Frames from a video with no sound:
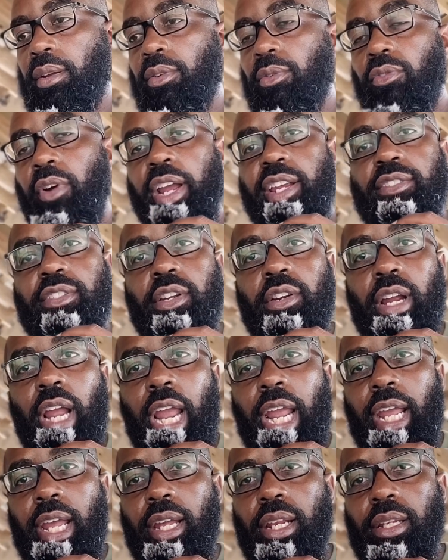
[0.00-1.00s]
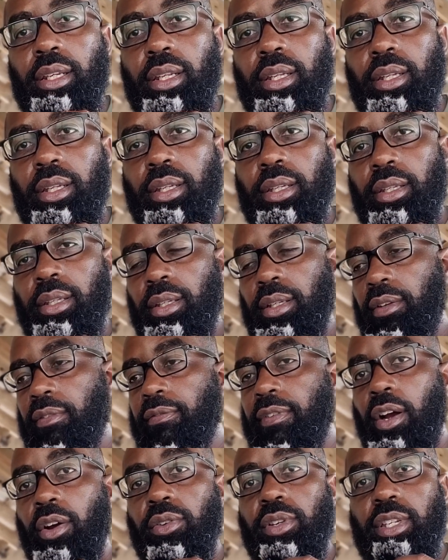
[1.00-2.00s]
raise their hand,
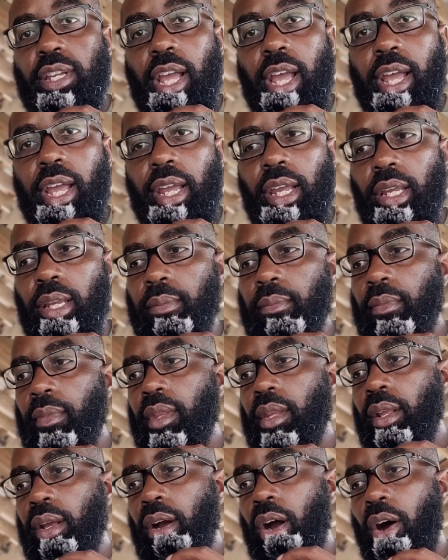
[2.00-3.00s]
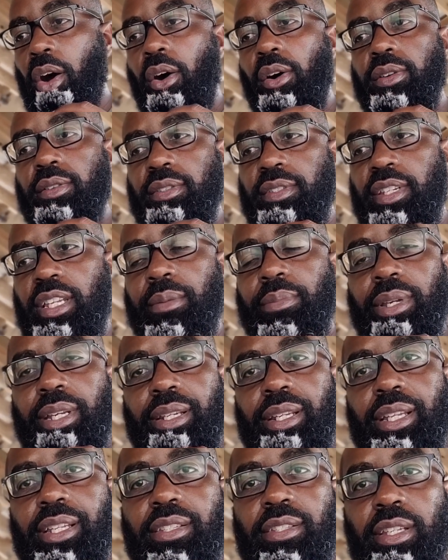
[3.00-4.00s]
vote yay on
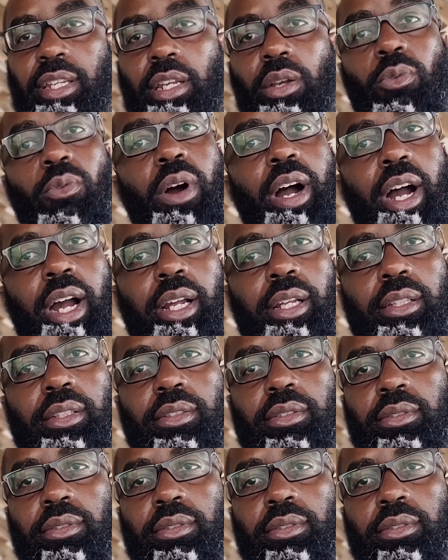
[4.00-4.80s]
CBDC. Why?